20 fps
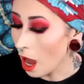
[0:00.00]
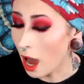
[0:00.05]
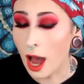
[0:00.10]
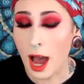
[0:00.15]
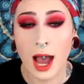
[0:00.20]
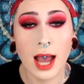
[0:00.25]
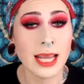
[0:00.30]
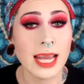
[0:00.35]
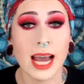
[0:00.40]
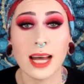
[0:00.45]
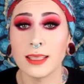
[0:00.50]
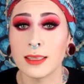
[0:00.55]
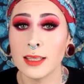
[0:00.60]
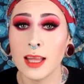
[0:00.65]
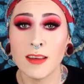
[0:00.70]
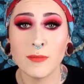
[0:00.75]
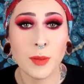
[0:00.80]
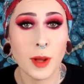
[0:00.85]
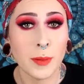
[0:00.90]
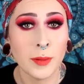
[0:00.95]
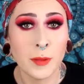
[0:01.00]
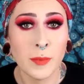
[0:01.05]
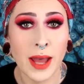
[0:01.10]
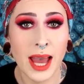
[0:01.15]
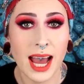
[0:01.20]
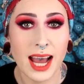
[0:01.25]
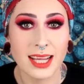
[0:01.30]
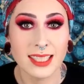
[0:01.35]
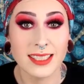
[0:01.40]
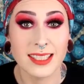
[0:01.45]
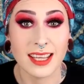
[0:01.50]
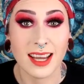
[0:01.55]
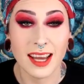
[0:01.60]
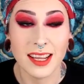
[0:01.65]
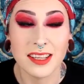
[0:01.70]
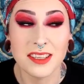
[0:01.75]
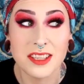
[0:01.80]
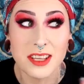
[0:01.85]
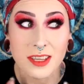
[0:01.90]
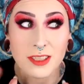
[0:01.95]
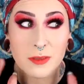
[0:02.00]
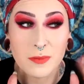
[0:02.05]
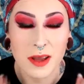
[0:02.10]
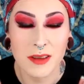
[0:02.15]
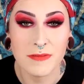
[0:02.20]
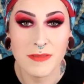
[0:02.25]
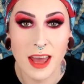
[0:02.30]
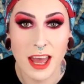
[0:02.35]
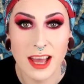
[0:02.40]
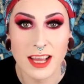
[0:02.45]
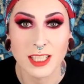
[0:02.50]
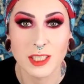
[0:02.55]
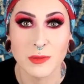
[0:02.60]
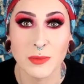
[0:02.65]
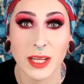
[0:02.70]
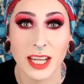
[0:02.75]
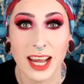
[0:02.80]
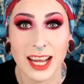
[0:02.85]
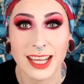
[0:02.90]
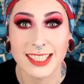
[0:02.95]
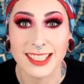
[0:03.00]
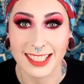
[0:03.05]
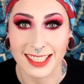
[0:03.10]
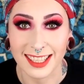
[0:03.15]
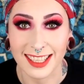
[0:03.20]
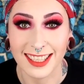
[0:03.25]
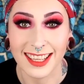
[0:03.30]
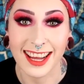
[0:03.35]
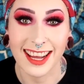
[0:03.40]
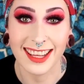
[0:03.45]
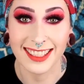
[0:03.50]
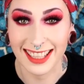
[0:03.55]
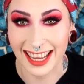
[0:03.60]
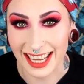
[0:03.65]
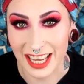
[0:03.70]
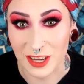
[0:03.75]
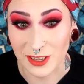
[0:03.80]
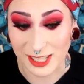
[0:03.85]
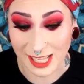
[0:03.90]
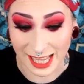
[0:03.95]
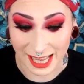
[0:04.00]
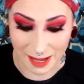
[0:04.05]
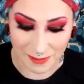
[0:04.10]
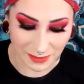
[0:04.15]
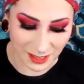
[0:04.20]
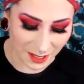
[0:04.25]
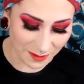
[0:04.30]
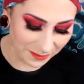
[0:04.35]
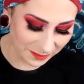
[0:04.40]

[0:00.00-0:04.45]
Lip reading: Yeah, love bubble masks. They kind of tickle my face, but I still like using them, so.